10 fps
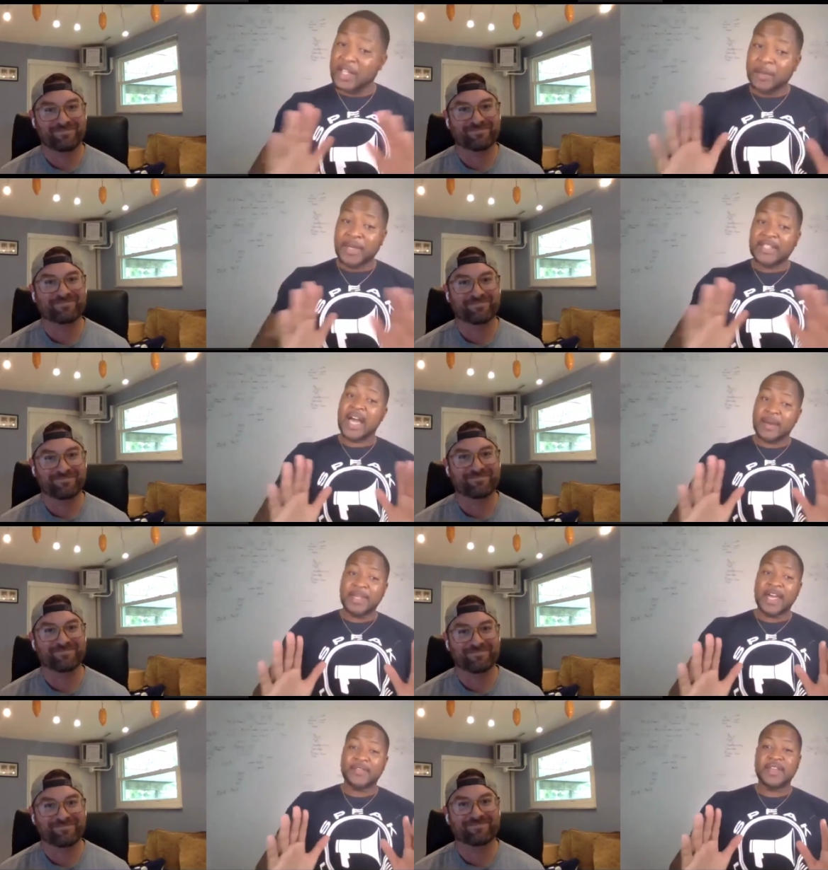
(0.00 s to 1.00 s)
Speaker 1: little bit of time
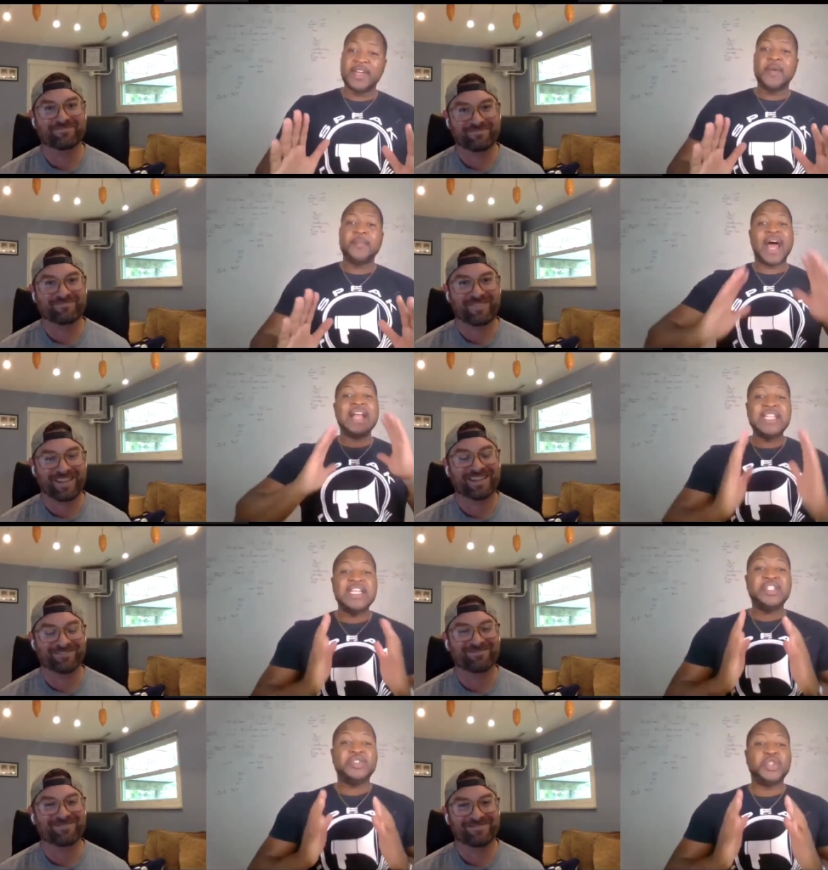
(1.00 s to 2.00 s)
left, but I need
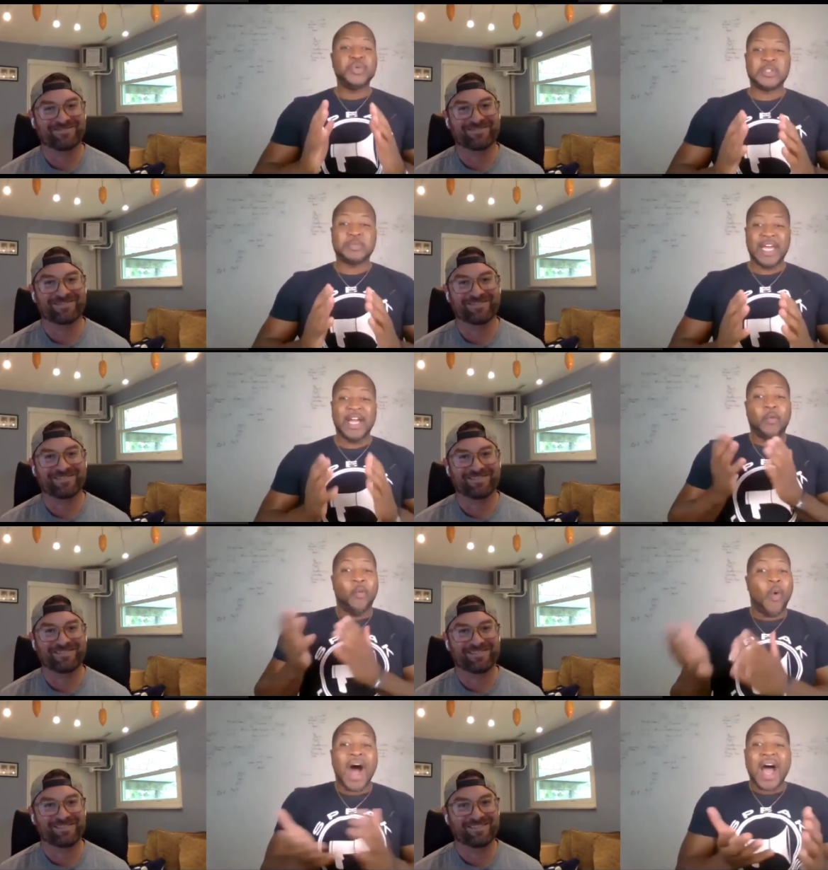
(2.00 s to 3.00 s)
you to explain
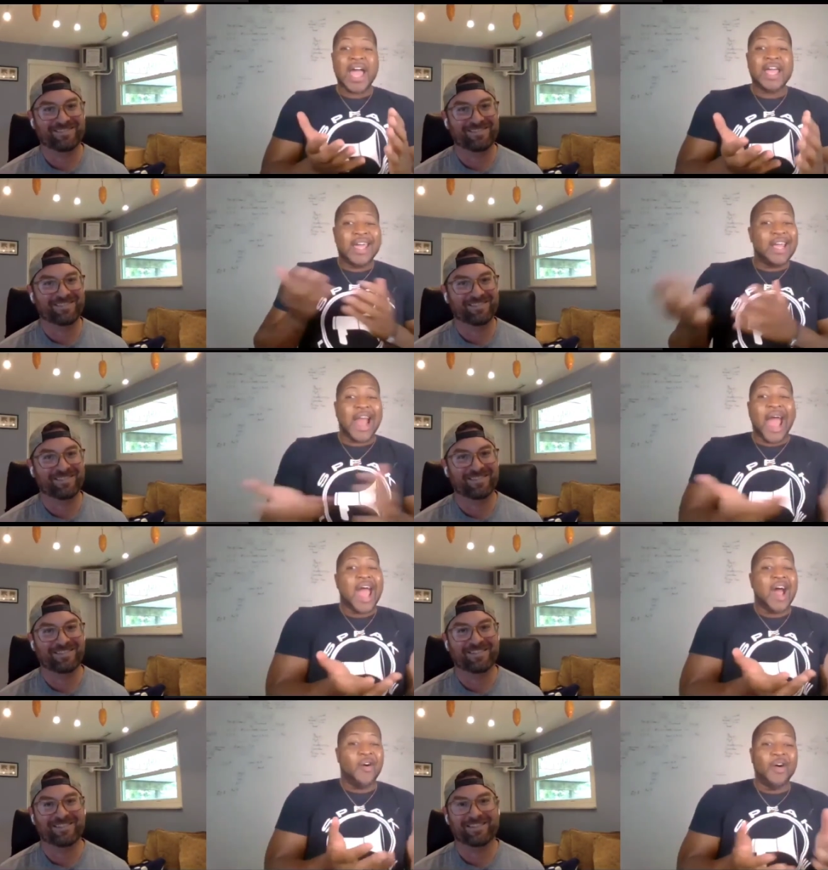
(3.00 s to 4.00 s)
why and
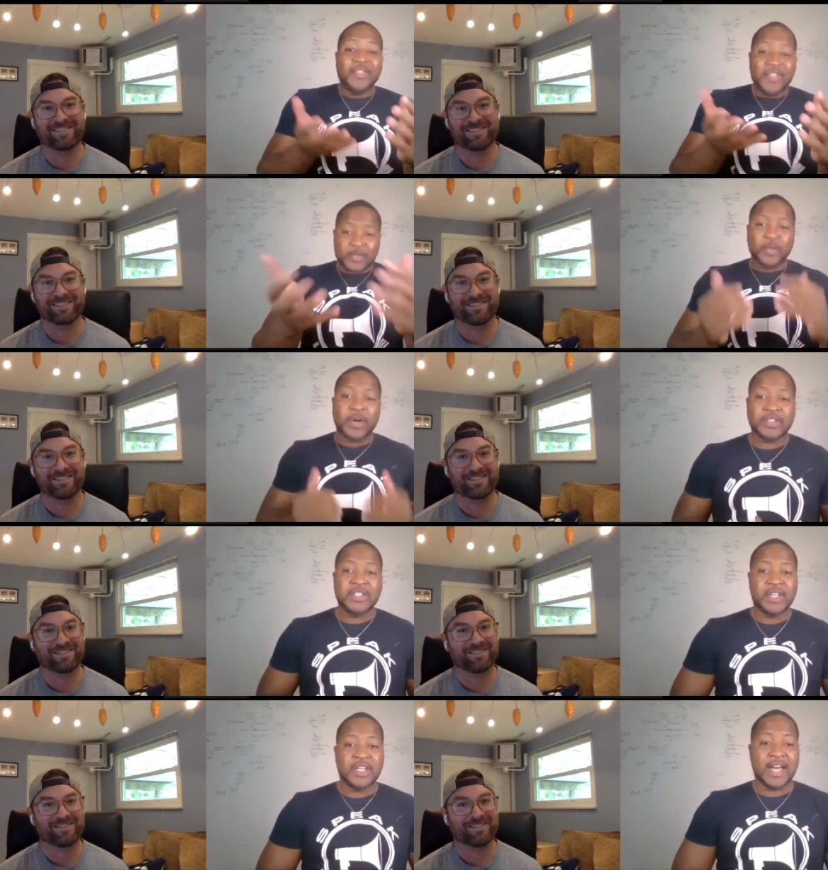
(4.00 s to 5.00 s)
how this works in
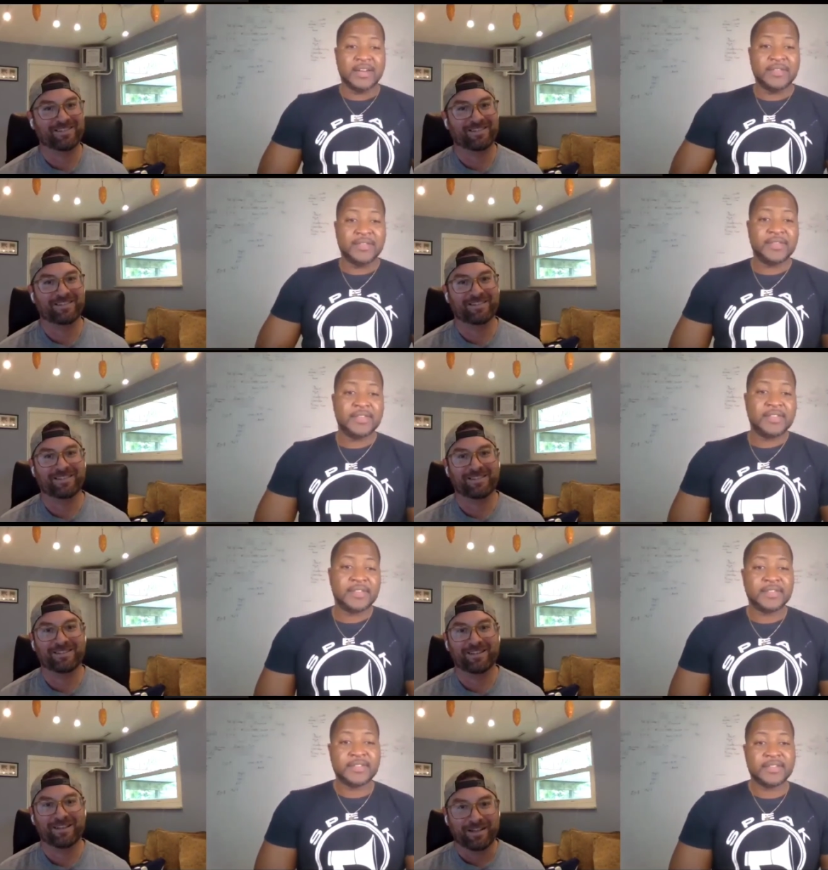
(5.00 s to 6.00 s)
your life.
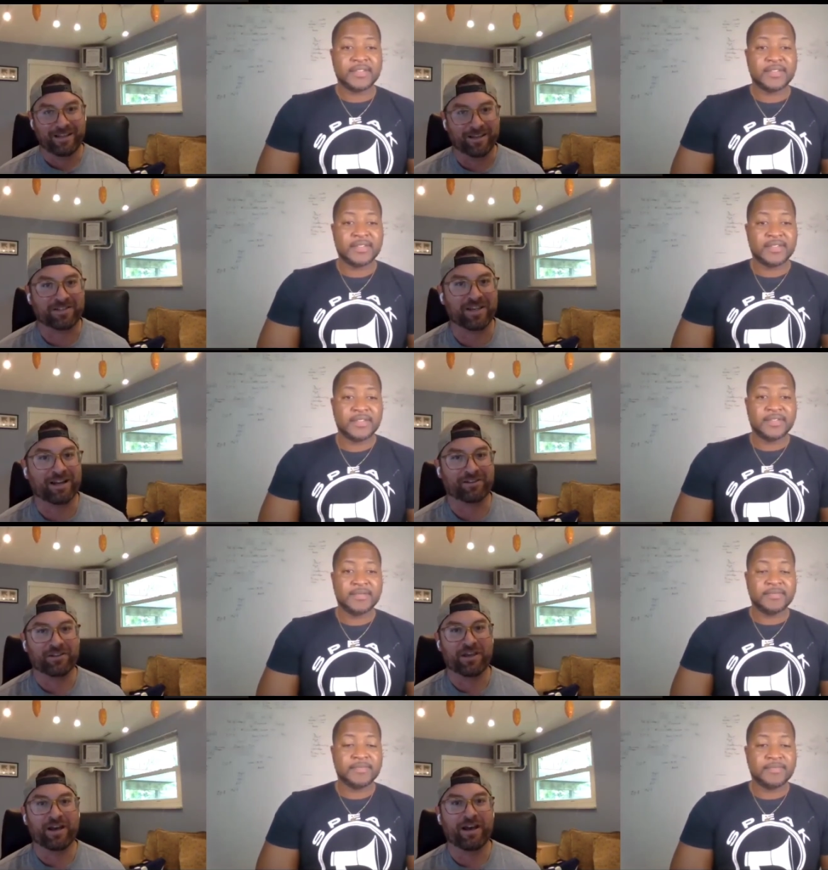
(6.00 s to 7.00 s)
Speaker 2: Exactly,
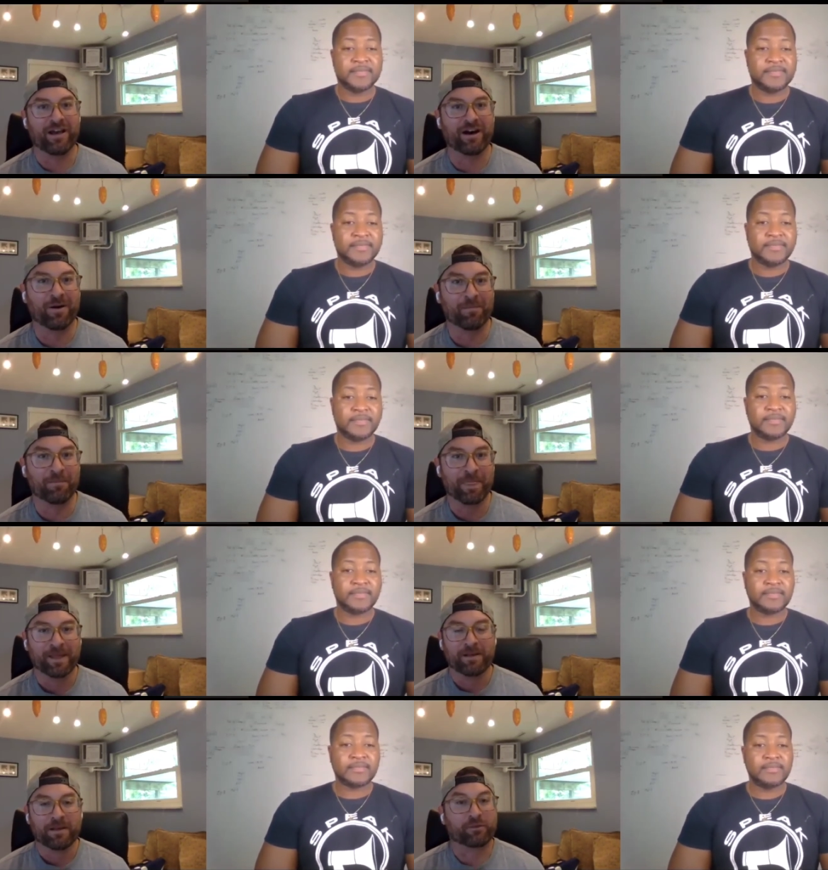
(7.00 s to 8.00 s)
yeah. Um,
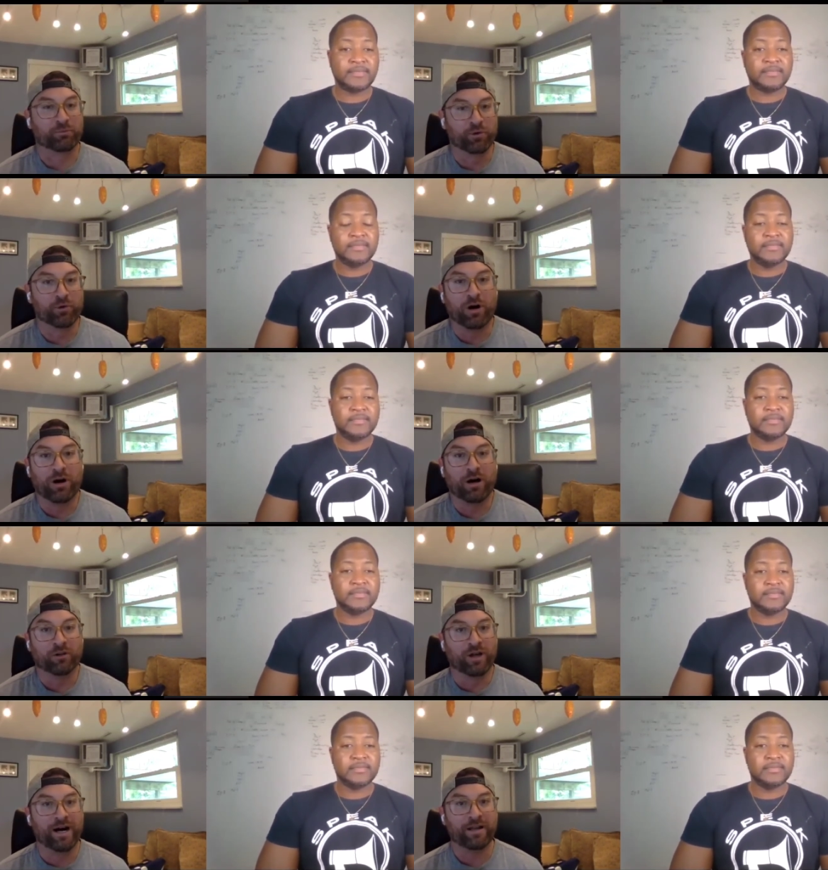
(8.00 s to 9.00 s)
through a
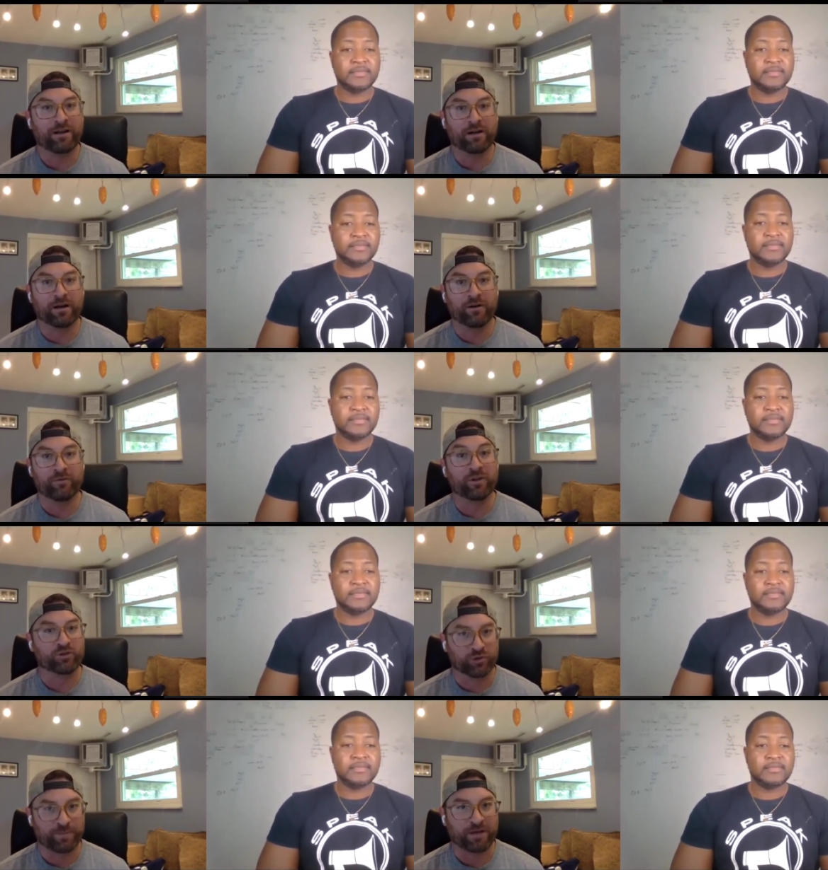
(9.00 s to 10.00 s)
lot of
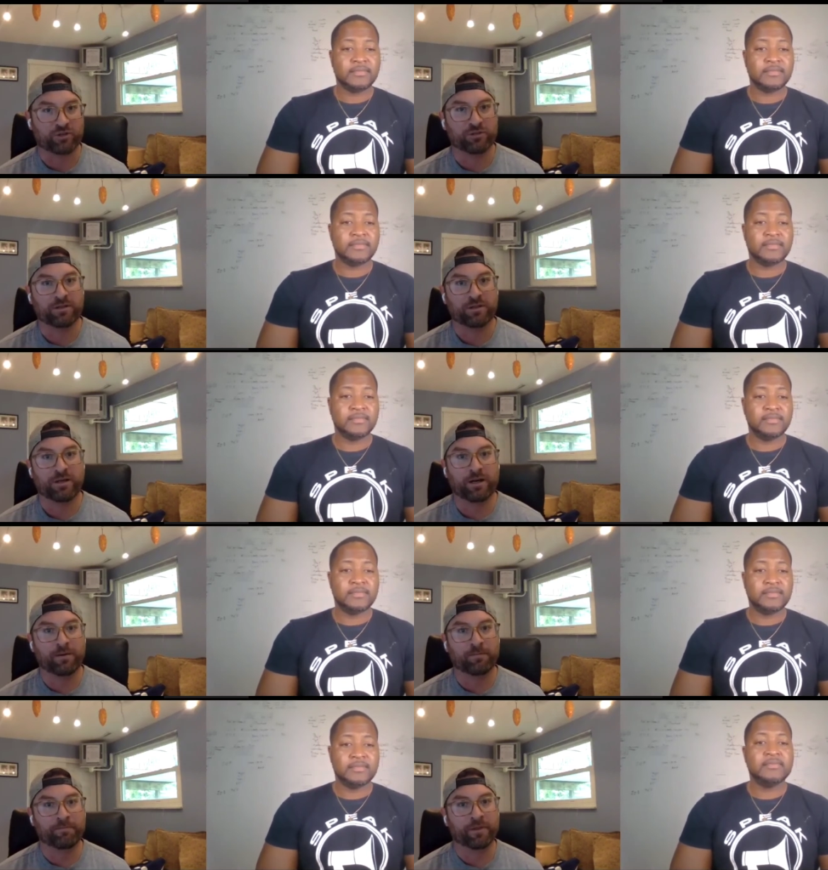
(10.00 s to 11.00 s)
introspection,
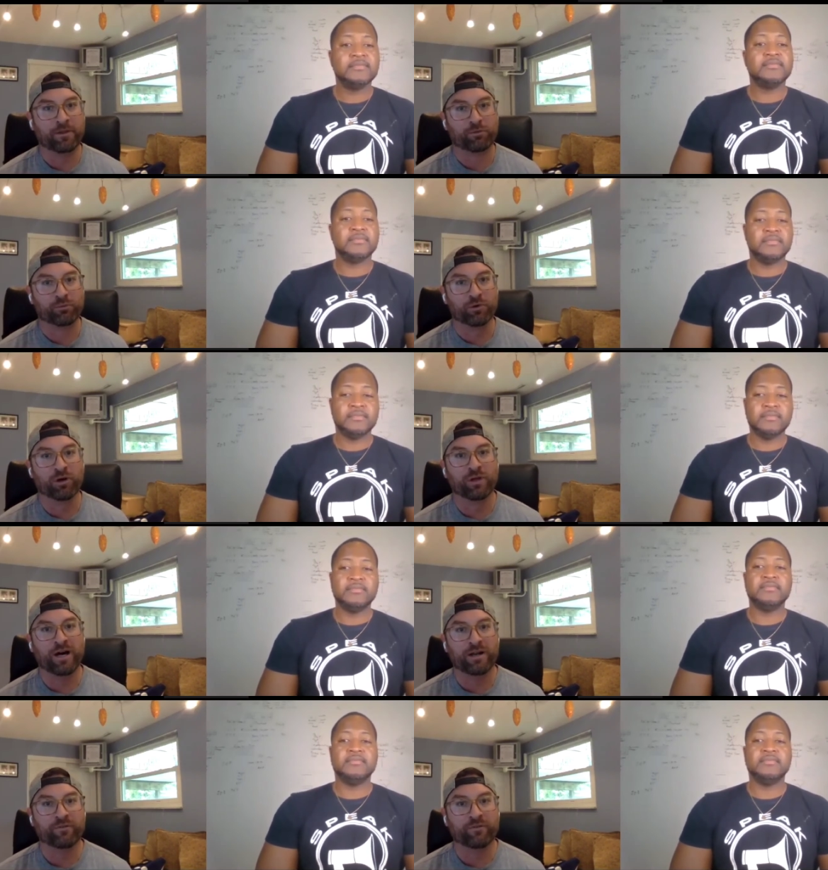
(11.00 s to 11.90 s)
um, through a lot of